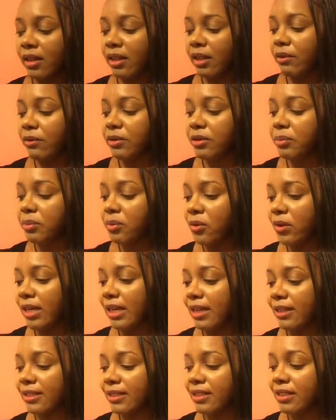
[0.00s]
he was pointing
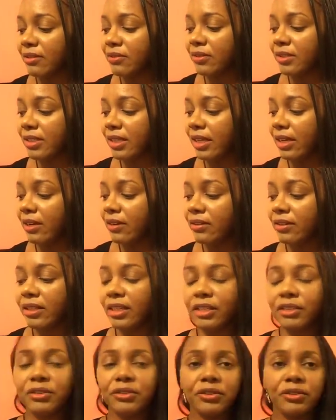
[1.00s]
out the difference of hair
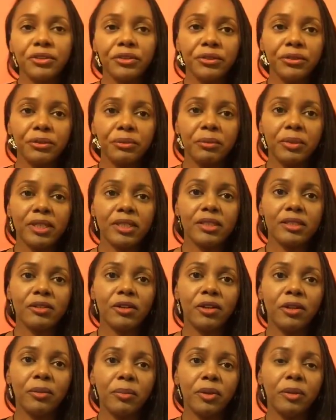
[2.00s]
texture too, because
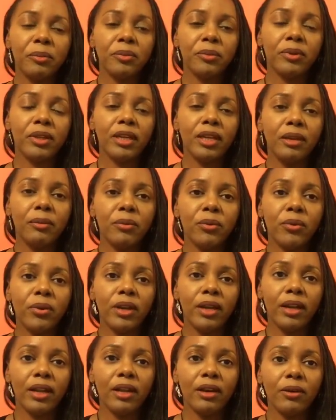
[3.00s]
all the people that he
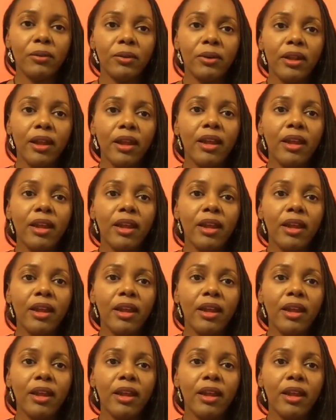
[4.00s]
pointed out